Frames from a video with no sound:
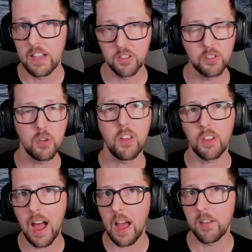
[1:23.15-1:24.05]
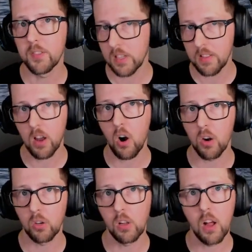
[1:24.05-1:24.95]
As soon as I've seen that
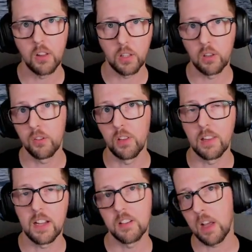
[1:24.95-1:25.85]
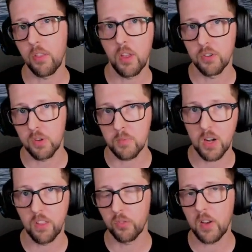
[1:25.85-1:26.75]
article, I'll include the link down in the
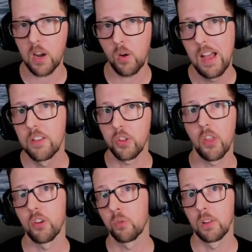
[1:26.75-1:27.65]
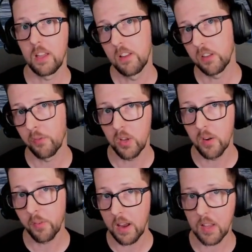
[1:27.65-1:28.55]
description of this video so that it's really easy for you
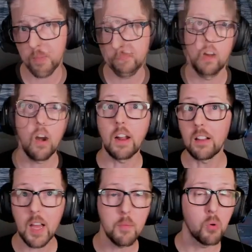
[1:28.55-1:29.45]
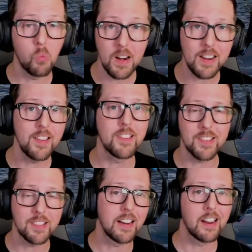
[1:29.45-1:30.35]
to find it. All right, Clyde, but what is
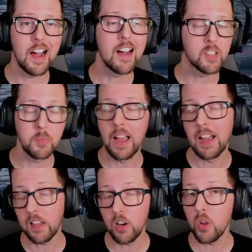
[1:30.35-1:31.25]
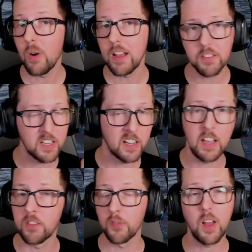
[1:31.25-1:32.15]
this going to cost me? I can hear you asking.
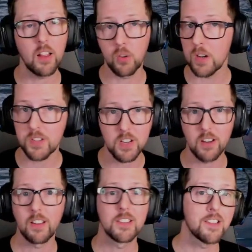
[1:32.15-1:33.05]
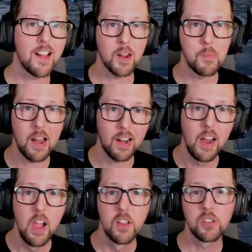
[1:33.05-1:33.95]
It's a valid question. Let's talk about it.
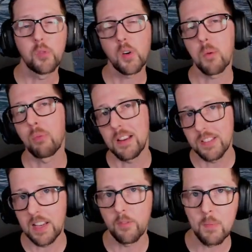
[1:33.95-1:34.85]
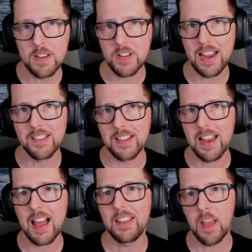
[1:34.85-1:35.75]
So far, pricing information has
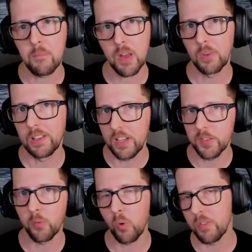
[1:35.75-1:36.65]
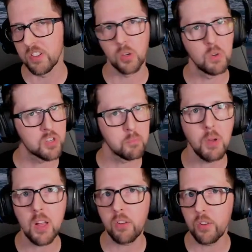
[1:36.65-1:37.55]
not yet been released for the sequential
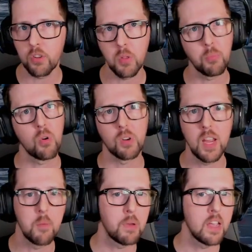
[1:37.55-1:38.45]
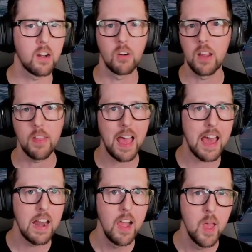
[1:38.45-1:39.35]
bundles or the portal campaign or any of
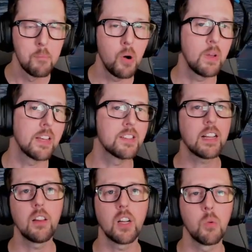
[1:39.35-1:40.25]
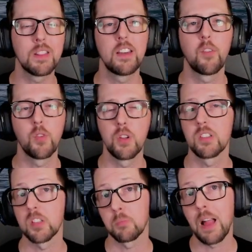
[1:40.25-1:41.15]
that, but we can take a look at what they did for
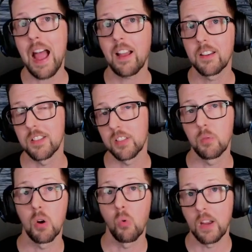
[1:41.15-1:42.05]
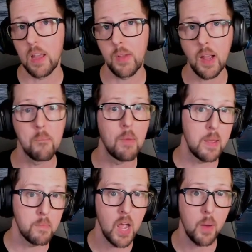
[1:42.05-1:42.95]
USS Black to see what Wargaming
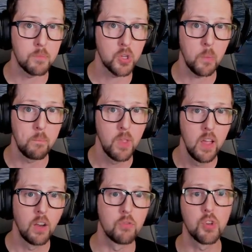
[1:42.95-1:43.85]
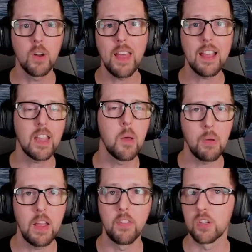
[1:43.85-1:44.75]
might be up to. Now, during that
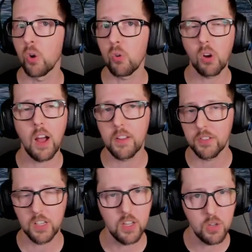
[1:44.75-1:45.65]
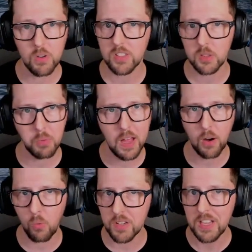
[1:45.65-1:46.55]
campaign, the total cost to get USS
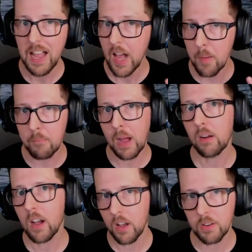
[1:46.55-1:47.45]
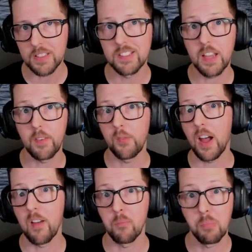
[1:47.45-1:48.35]
Black was about
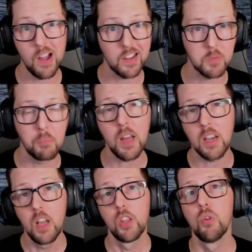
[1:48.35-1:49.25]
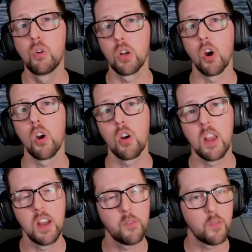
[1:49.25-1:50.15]
$175, but you could earn
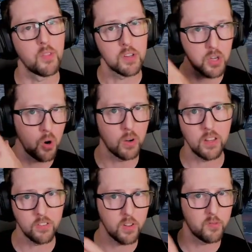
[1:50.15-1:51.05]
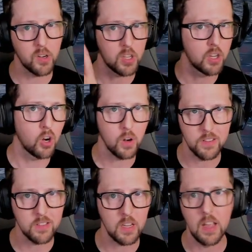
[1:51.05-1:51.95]
enough of the tokens, the funky
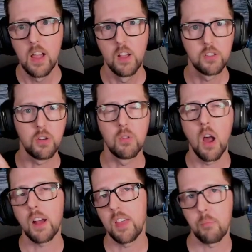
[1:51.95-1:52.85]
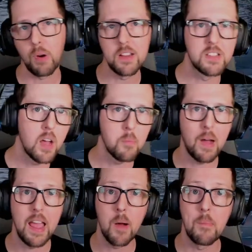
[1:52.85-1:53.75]
currency, to knock that price down
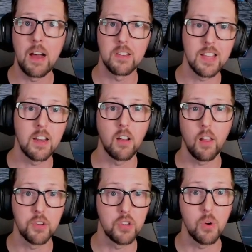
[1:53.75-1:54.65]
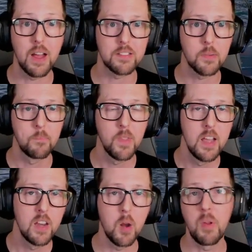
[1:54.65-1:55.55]
by about $10 US.
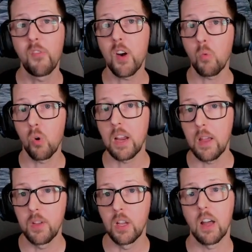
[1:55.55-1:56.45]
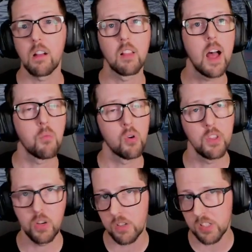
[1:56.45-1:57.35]
Now, to be fair to Wargaming, you got a lot more
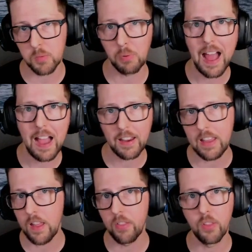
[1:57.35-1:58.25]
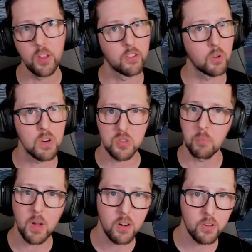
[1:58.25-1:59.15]
than USS Black in the sequential
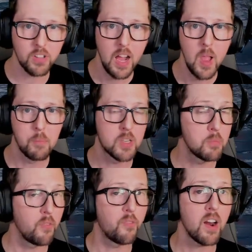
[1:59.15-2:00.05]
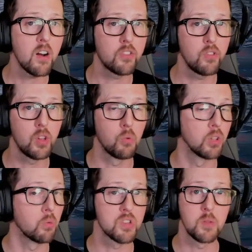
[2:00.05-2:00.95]
bundles, but to be fair to the
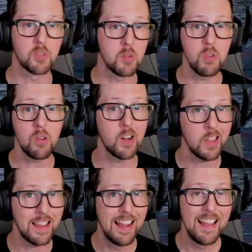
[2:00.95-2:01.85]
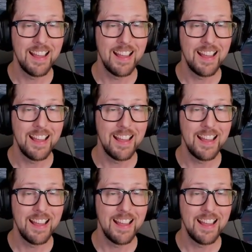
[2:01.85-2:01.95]
World of Warships community,